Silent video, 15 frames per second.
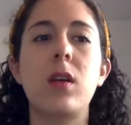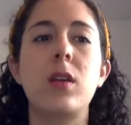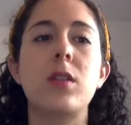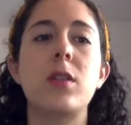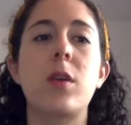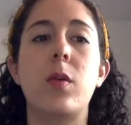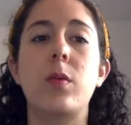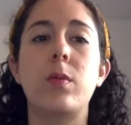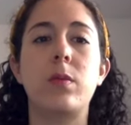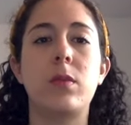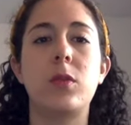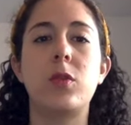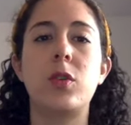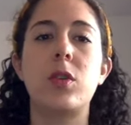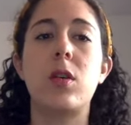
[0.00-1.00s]
So
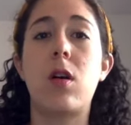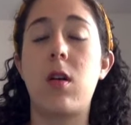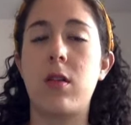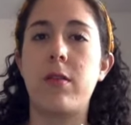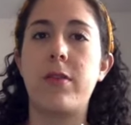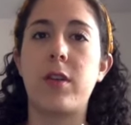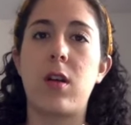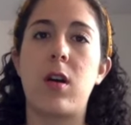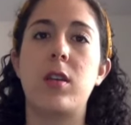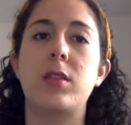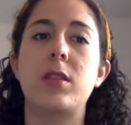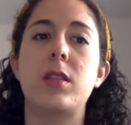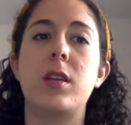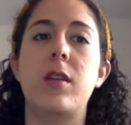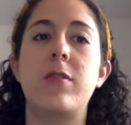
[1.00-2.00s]
those are all of the
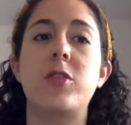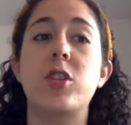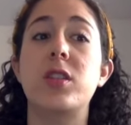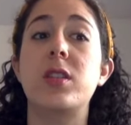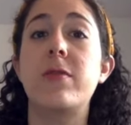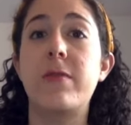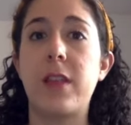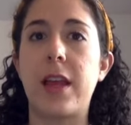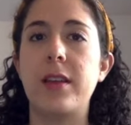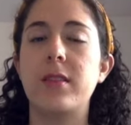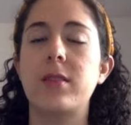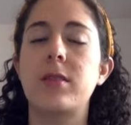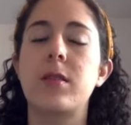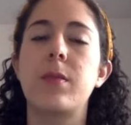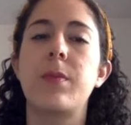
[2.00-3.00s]
costs of just
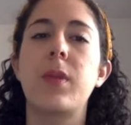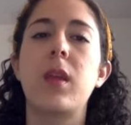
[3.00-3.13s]
flights.